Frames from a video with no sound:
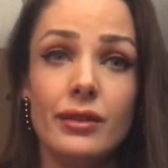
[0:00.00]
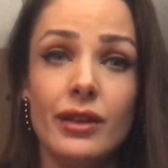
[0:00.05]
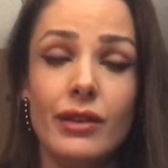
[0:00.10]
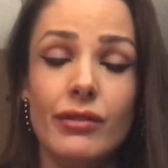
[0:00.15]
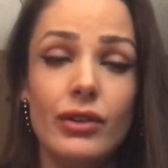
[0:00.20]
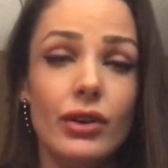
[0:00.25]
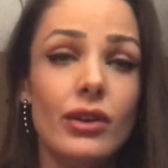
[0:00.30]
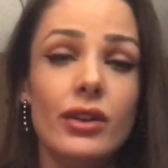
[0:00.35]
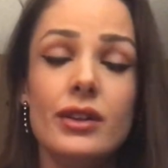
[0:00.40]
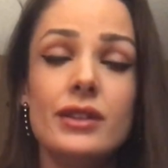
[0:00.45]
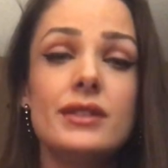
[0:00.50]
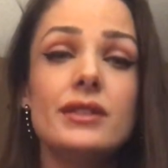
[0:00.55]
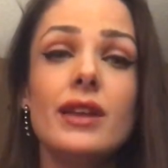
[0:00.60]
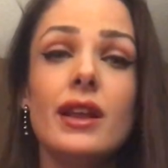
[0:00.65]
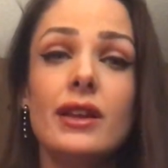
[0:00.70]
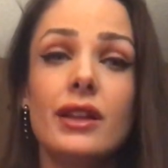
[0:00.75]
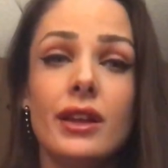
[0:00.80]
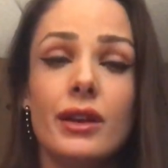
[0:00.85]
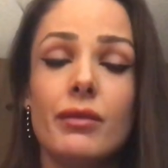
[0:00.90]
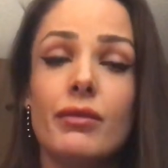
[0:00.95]
If you're
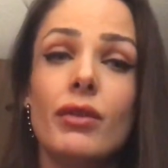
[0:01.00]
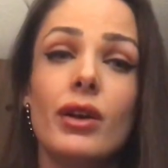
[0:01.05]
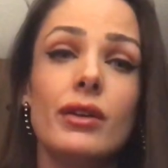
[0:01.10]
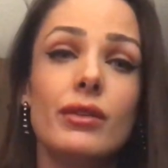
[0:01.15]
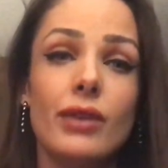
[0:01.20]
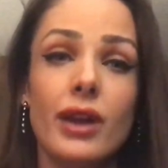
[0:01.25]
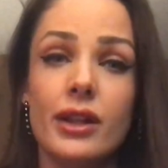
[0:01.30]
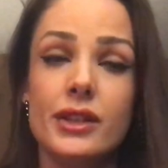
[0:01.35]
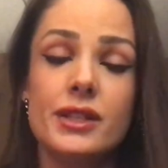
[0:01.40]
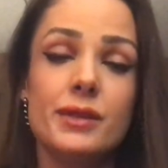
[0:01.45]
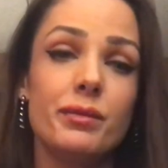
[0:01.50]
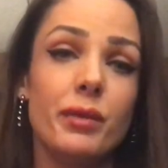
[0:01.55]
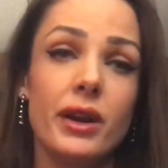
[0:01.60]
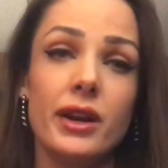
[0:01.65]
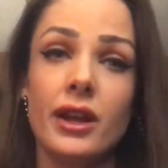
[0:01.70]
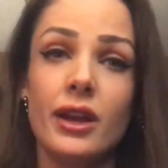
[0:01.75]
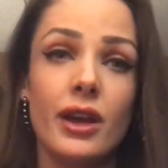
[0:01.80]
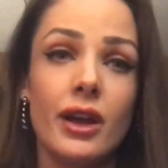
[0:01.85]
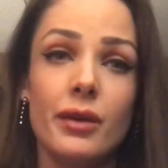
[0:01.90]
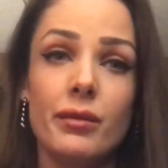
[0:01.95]
instead going to run around
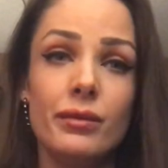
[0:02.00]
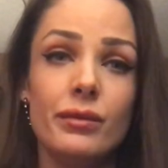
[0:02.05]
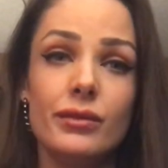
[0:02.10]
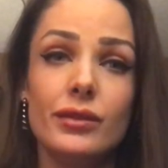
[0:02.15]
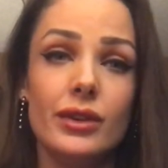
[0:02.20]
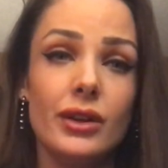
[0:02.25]
spreading up,